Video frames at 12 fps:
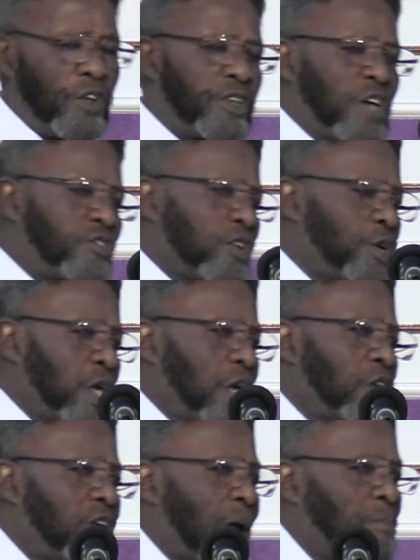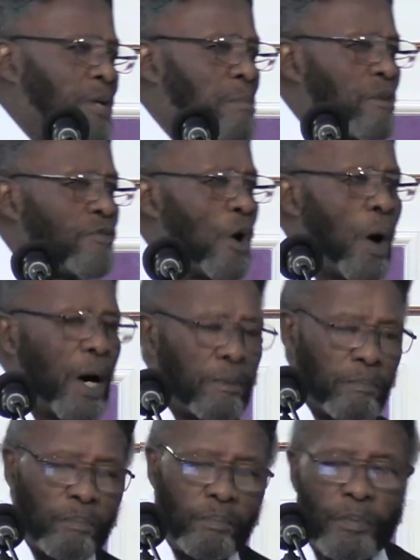1 Thessalonians chapter number
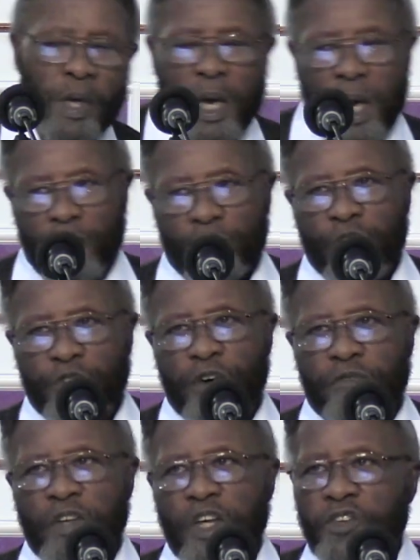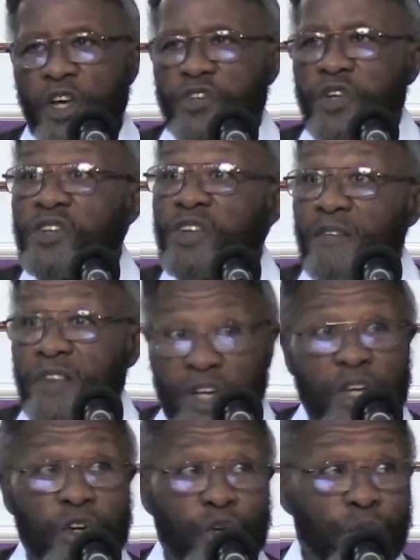4, verse 15, 16,
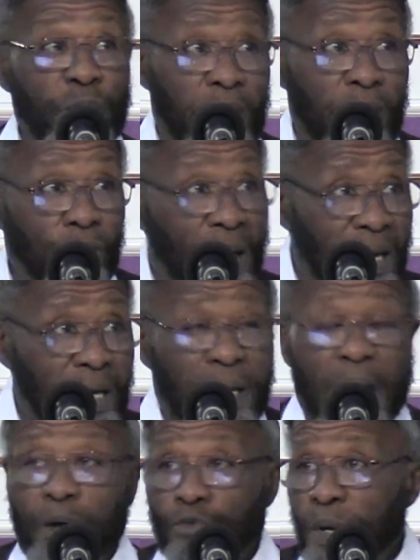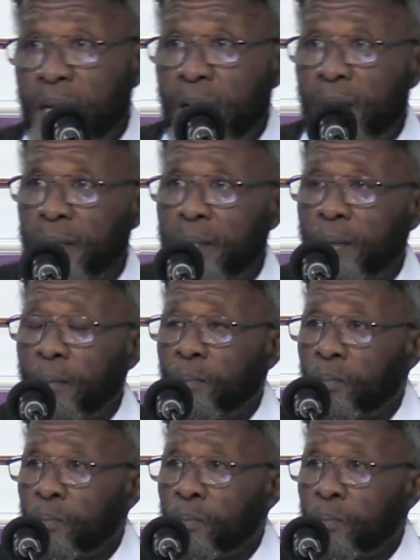17. You read it, write it down, read it.